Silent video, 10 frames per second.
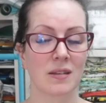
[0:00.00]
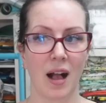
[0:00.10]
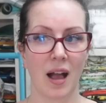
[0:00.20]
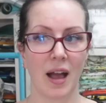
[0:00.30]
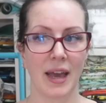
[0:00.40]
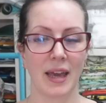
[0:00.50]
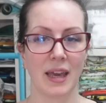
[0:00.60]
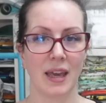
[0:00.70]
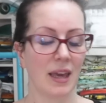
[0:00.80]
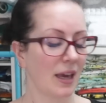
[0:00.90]

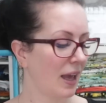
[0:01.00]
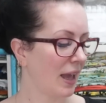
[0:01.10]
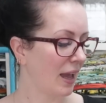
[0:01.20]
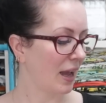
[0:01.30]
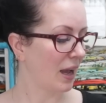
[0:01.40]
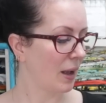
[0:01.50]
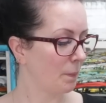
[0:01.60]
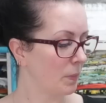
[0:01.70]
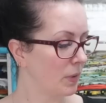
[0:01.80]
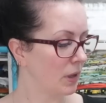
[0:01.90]
I
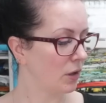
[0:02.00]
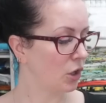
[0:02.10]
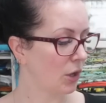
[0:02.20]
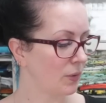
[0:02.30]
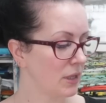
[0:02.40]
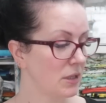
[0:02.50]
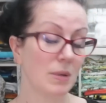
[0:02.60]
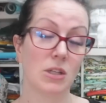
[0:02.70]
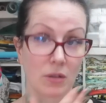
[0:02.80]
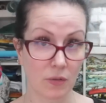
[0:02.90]
am going to
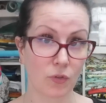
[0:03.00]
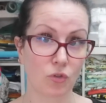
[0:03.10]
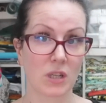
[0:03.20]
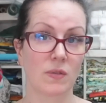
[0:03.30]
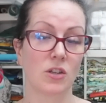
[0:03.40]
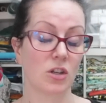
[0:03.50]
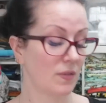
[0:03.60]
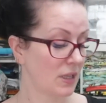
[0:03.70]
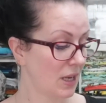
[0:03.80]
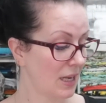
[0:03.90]
be doing the full dress version of,
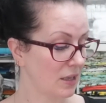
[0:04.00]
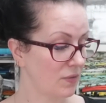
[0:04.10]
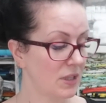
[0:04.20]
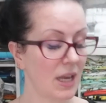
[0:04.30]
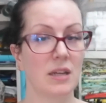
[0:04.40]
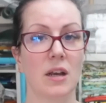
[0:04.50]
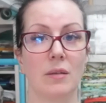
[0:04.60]
as I've said.